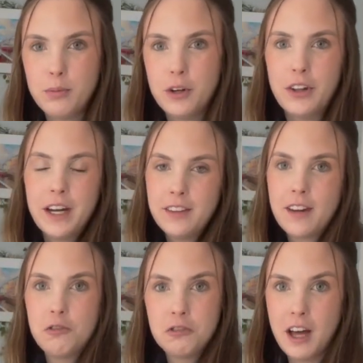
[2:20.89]
we were letting
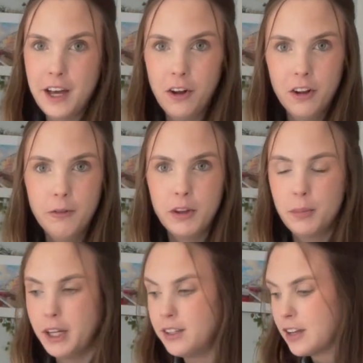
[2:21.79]
stuff fly all over the
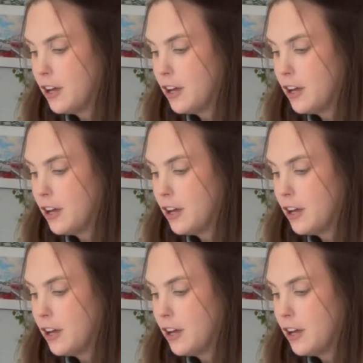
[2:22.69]
place.